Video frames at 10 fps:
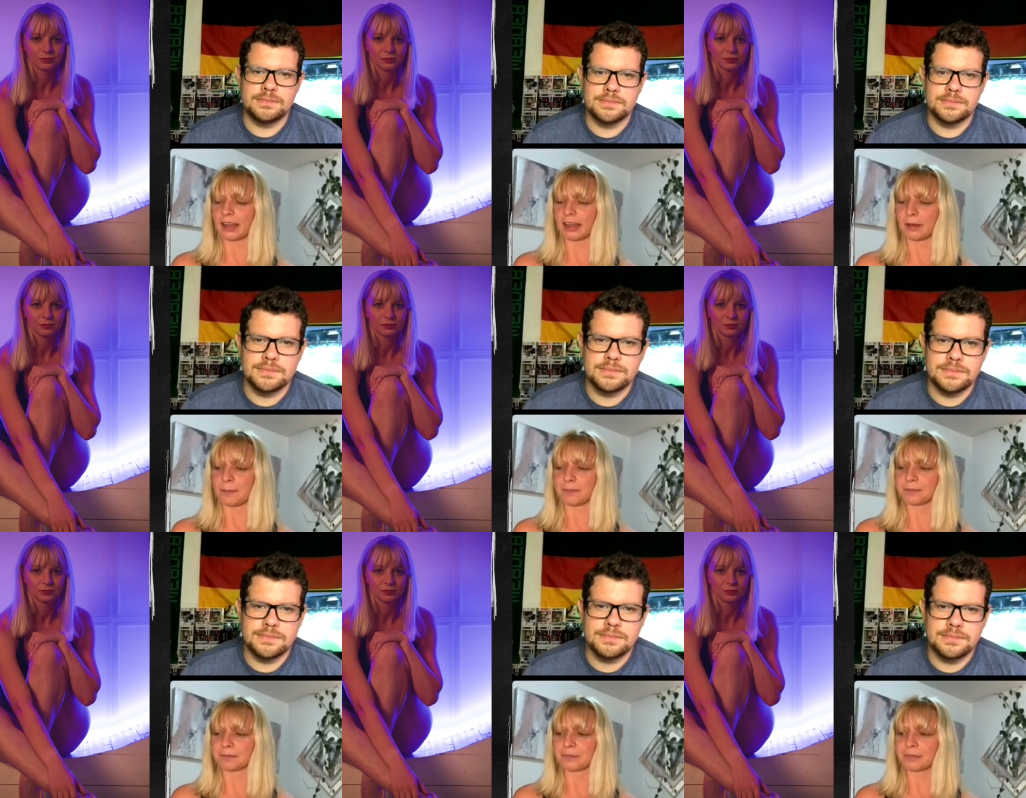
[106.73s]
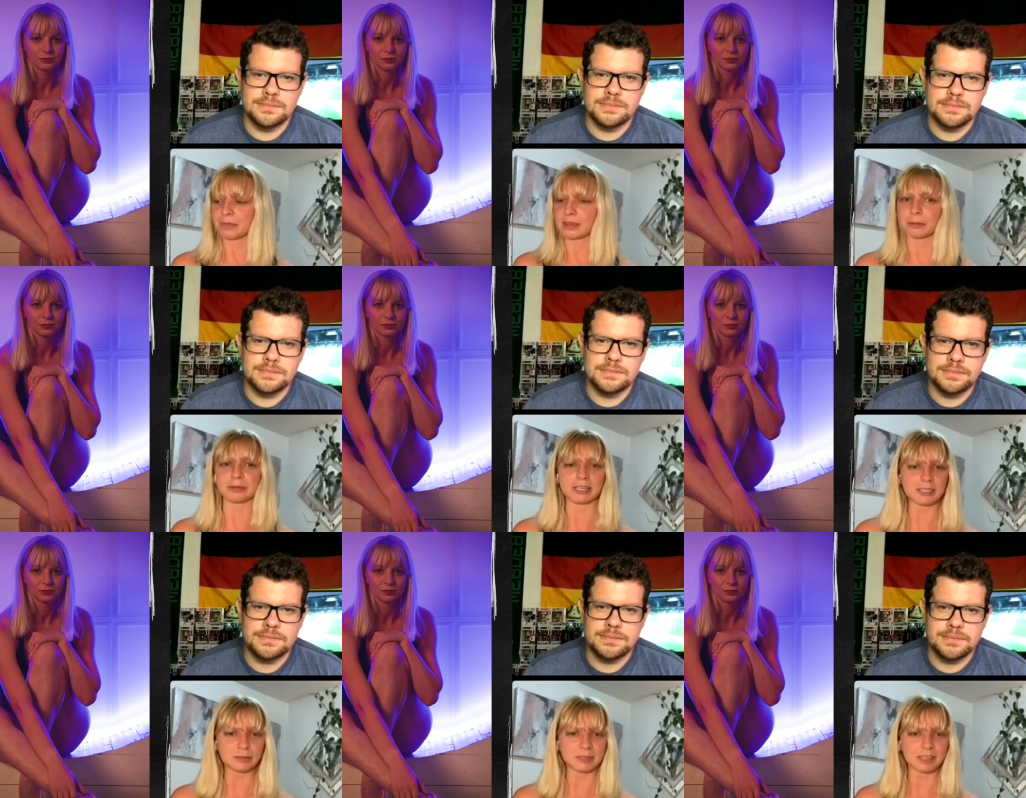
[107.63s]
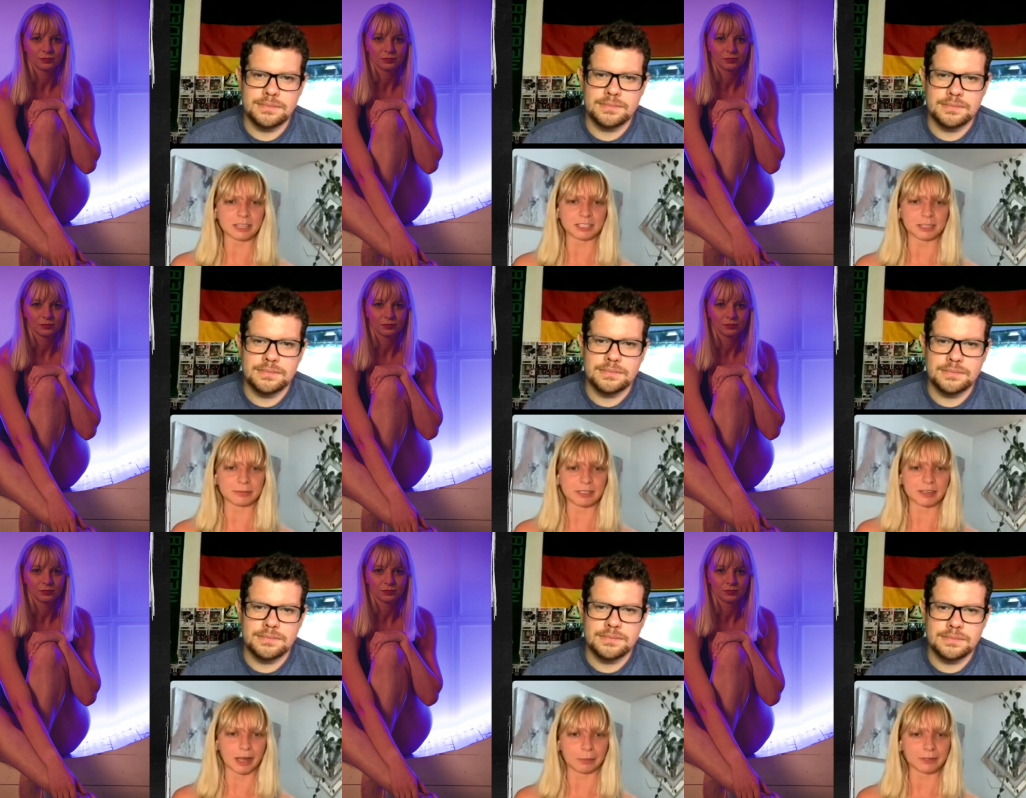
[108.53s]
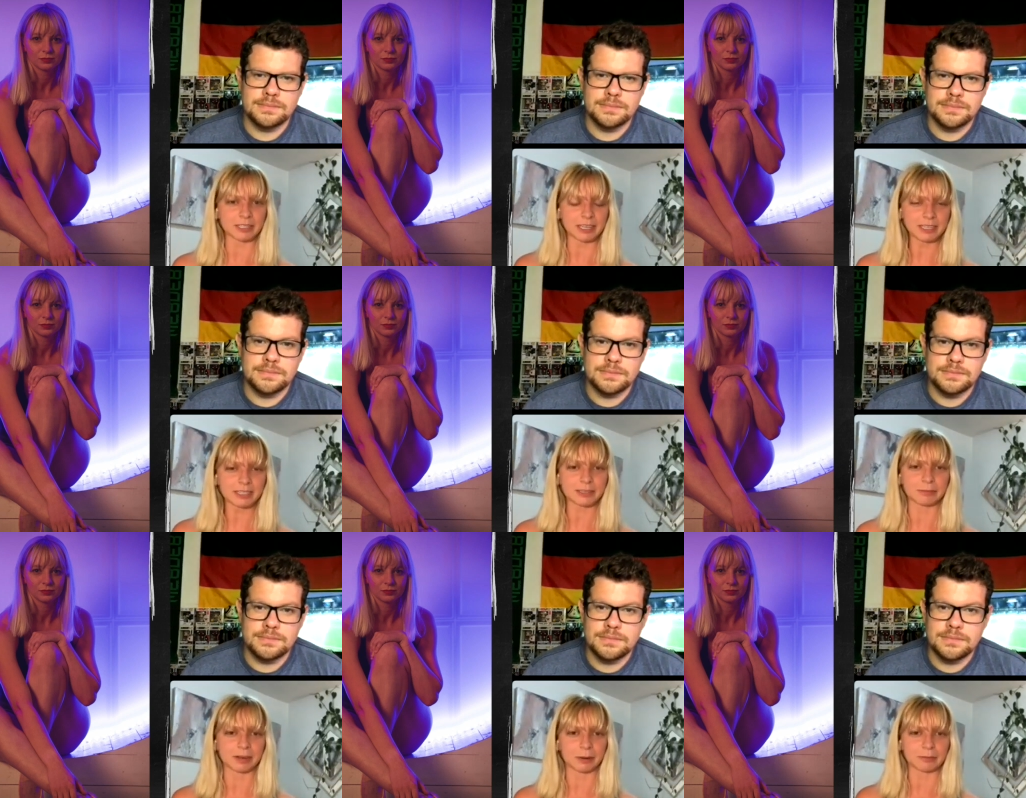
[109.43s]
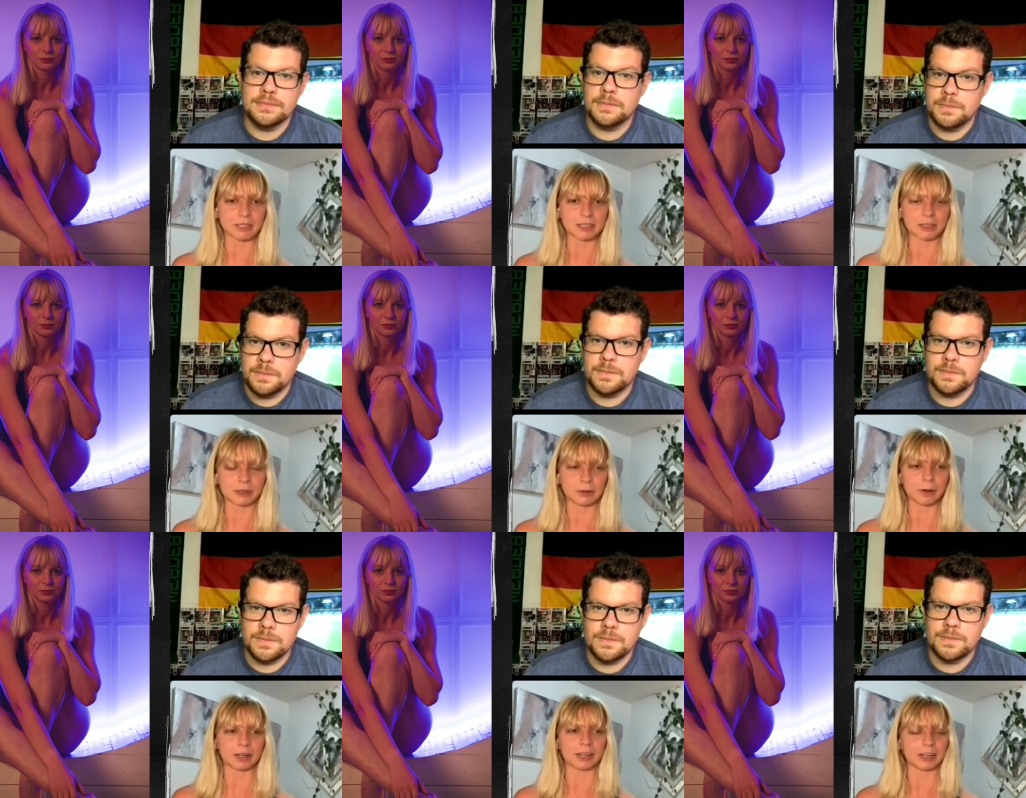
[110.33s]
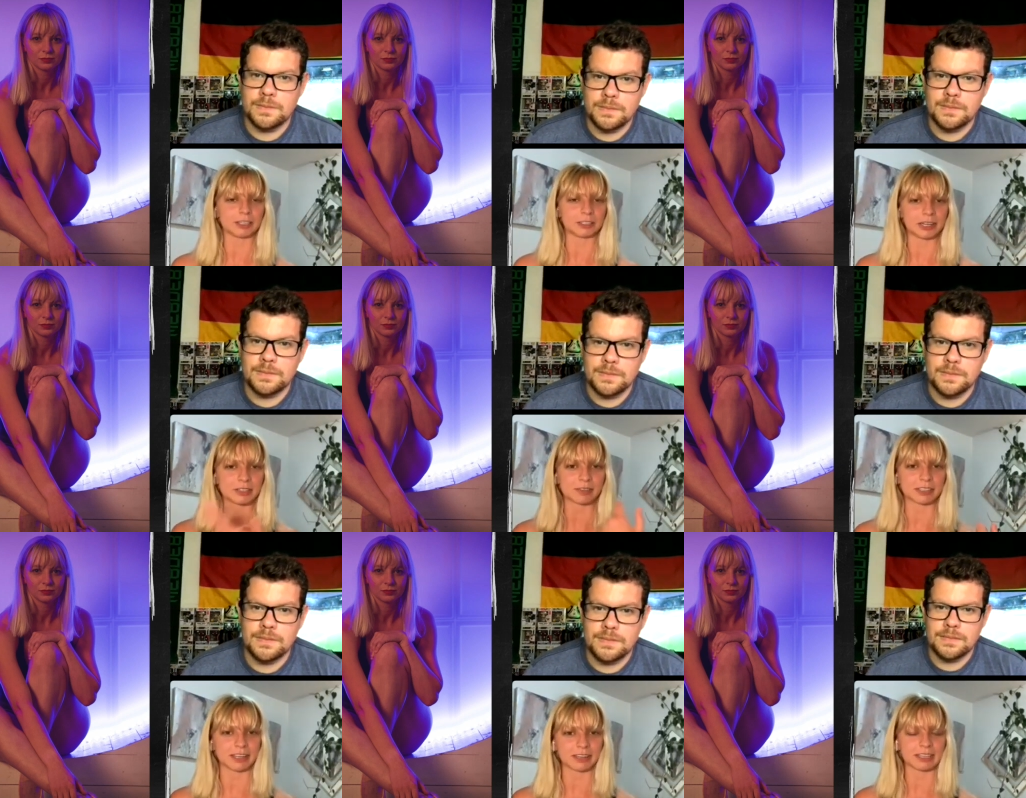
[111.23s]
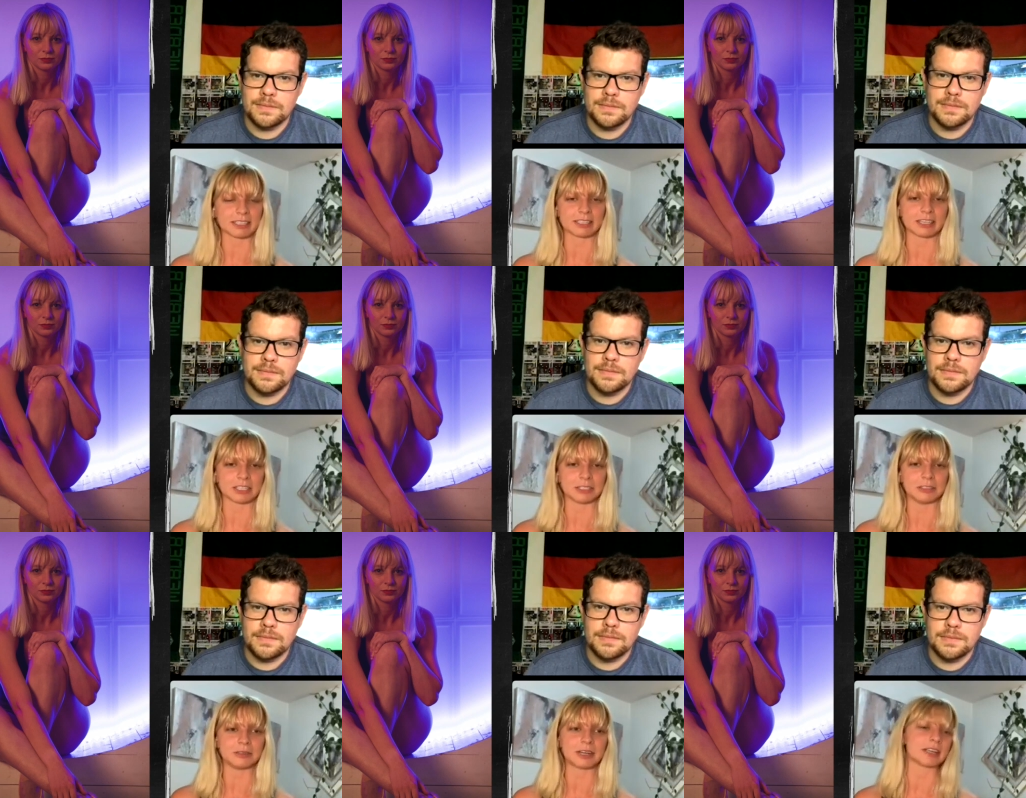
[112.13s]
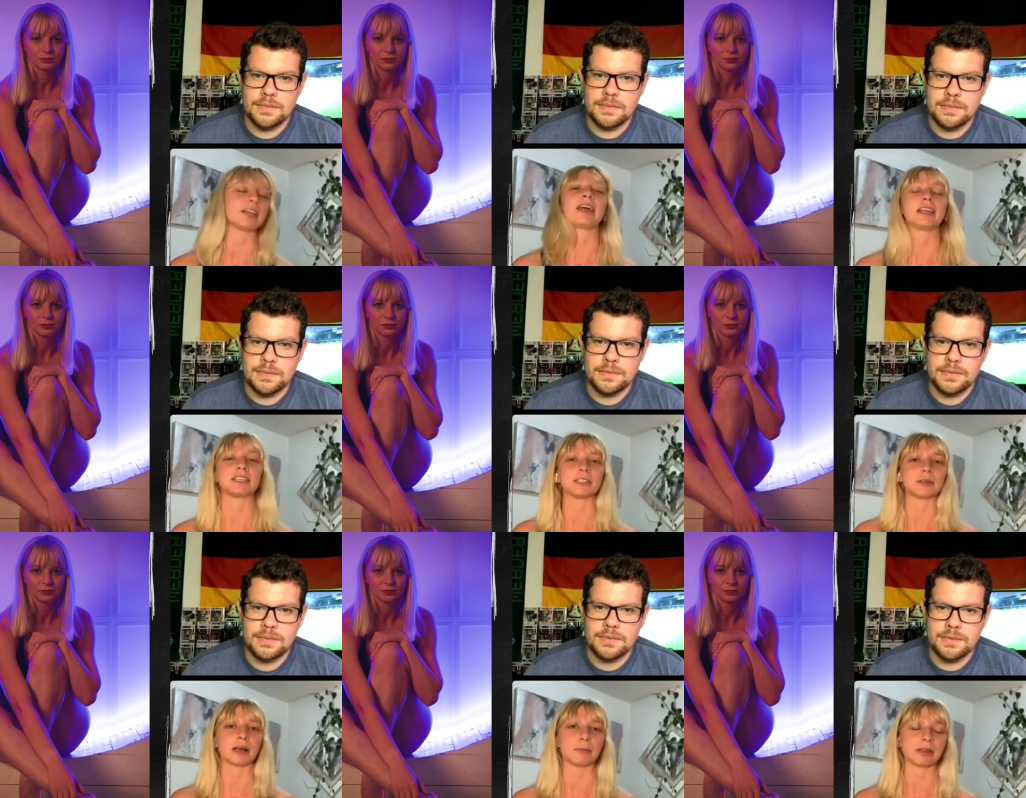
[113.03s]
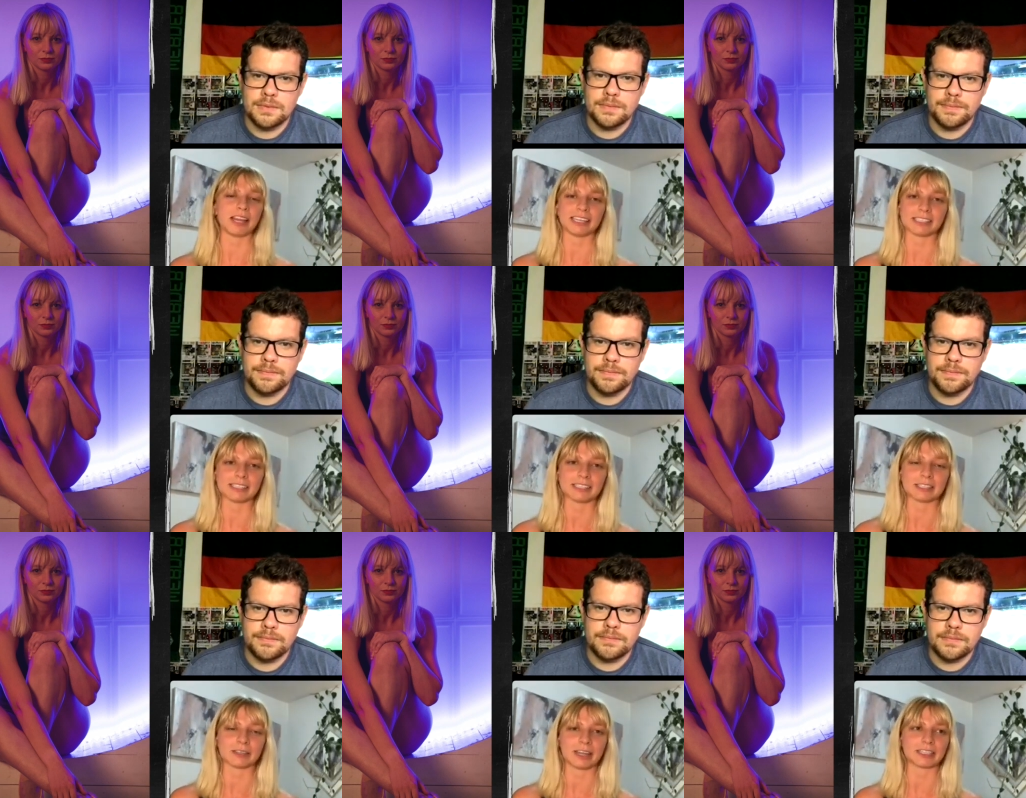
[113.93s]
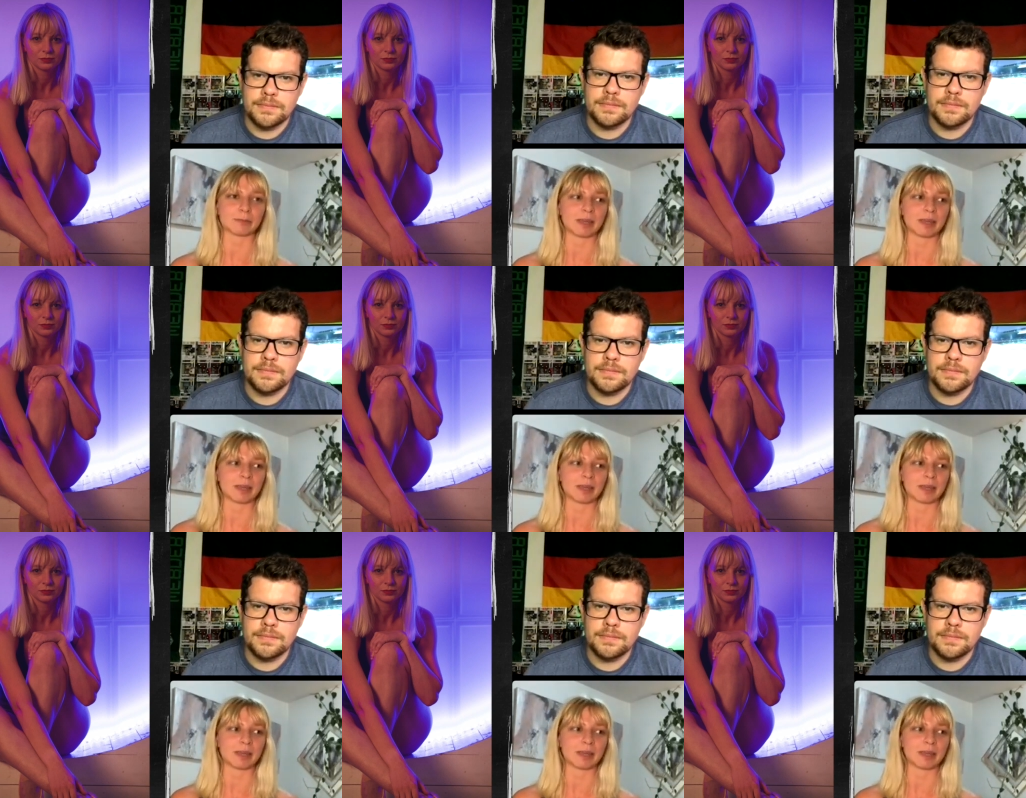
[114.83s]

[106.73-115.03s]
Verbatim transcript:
Speaker 1: I'm a licensed massage therapist in a couple states, but I'm still working on transferring that license out to New York, and I had to do a couple classes, so